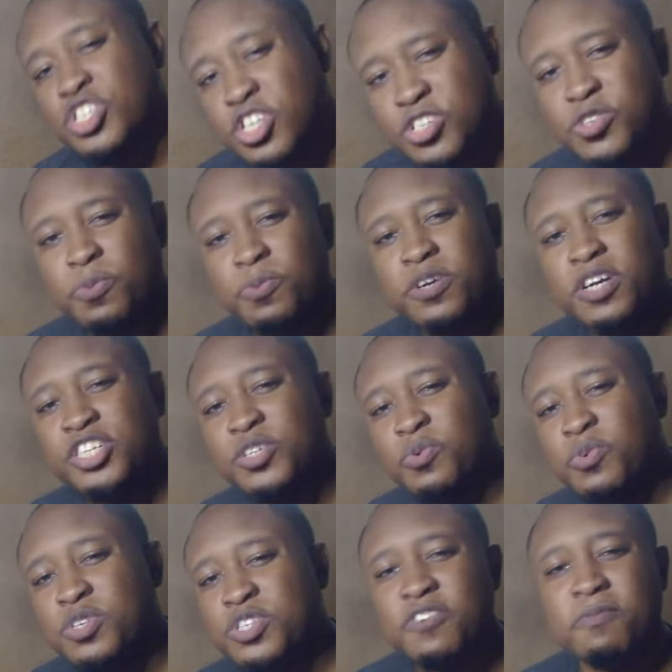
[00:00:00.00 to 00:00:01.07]
good, Super Nation?
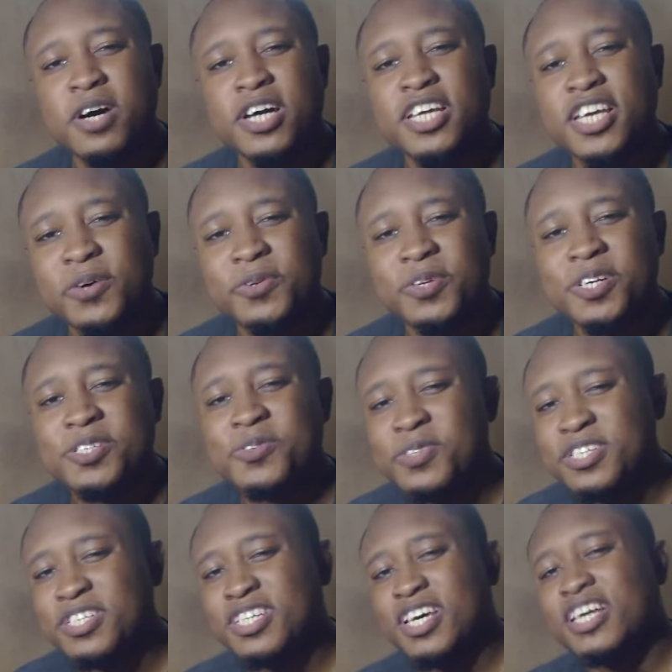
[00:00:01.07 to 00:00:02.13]
What's good, buddy out there? So
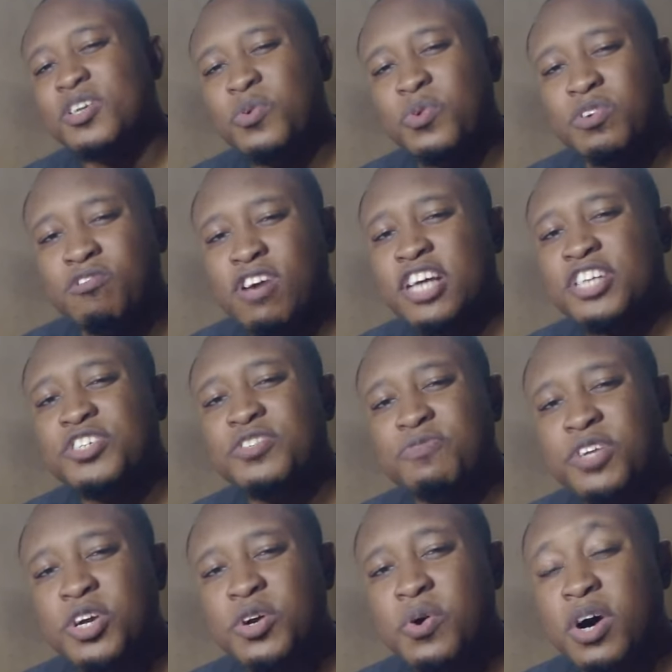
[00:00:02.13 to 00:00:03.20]
today, doing a reaction
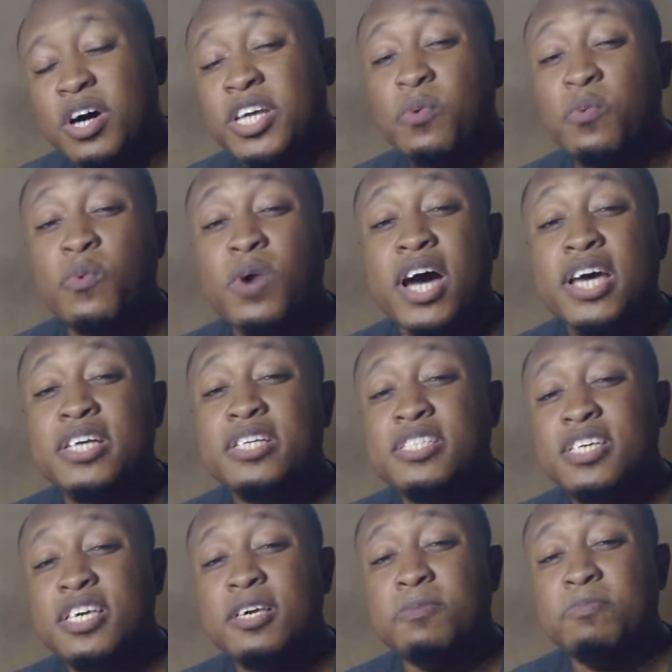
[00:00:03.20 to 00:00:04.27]
video on a
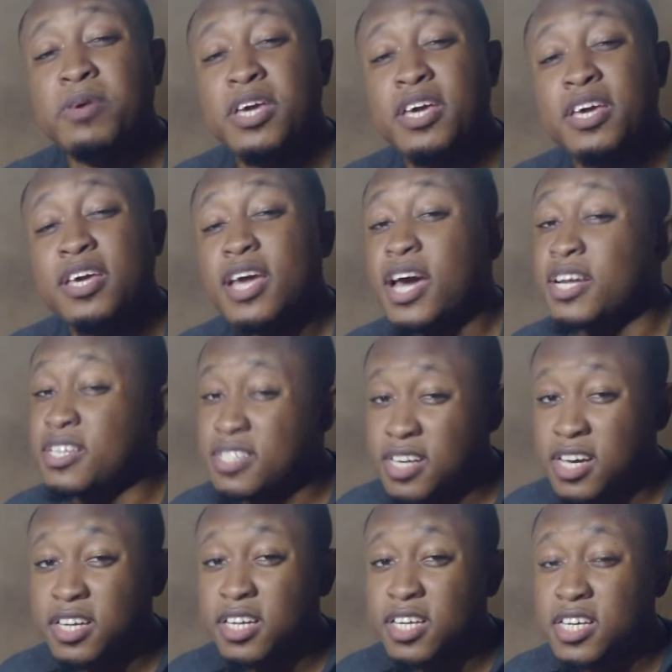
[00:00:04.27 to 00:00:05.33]
YTP, and the
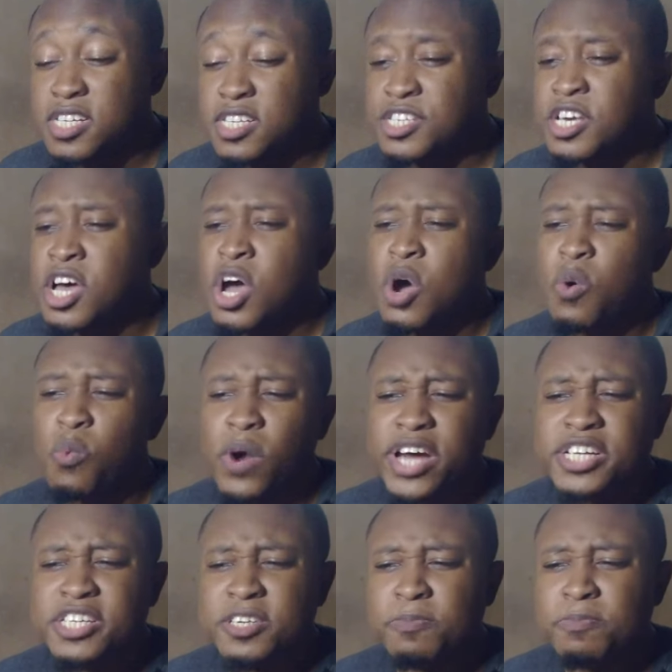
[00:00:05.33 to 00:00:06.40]
title is
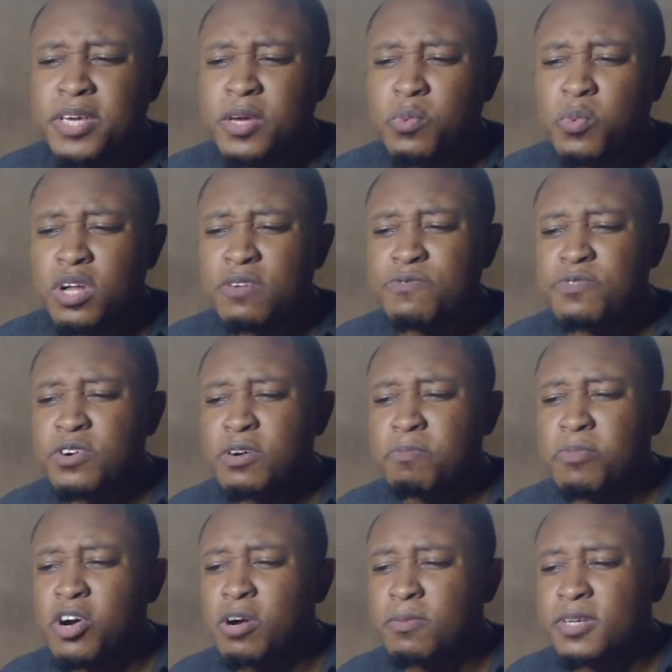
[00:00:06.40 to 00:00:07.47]
YTP Wilford
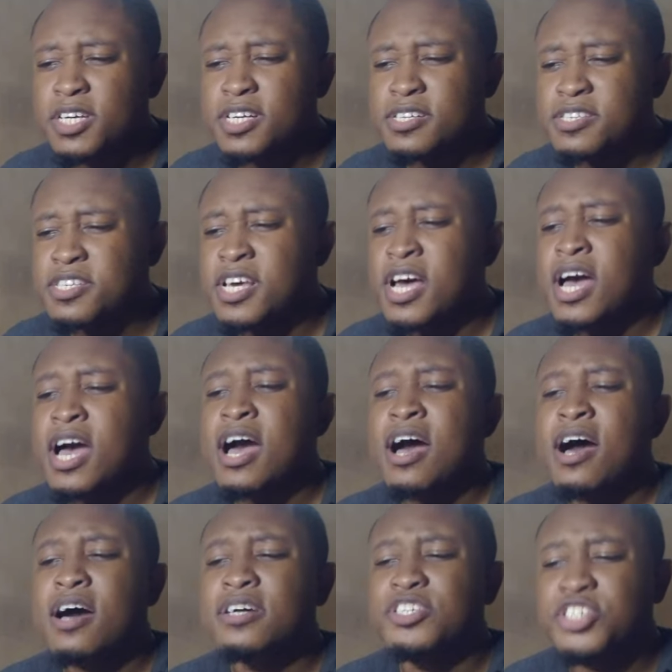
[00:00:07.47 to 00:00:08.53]
Brimley's
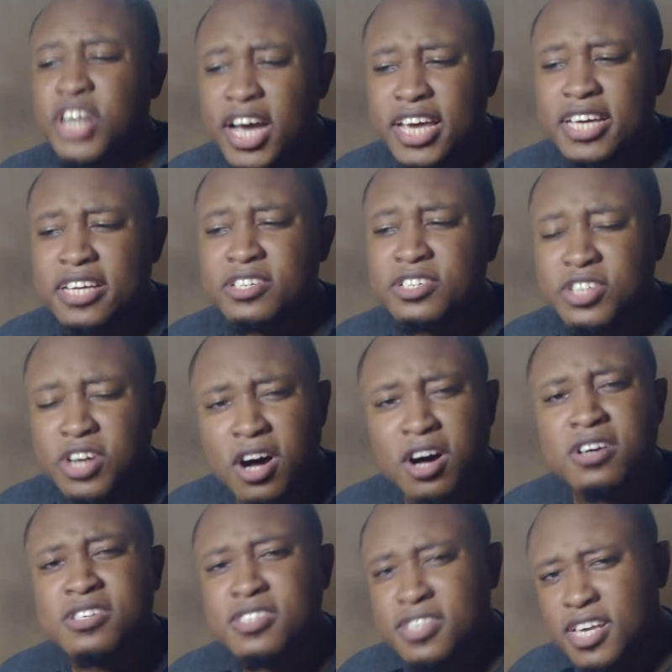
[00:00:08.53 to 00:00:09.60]
Giant
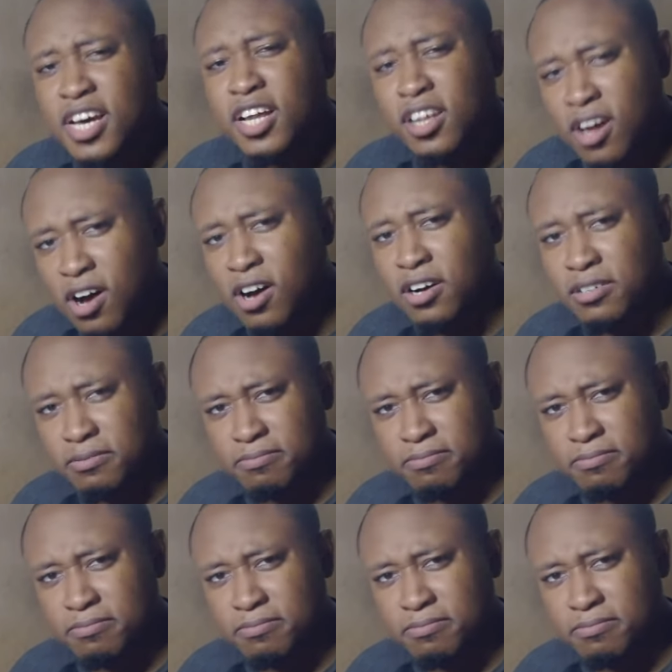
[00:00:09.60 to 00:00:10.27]
Dong Sing-Along.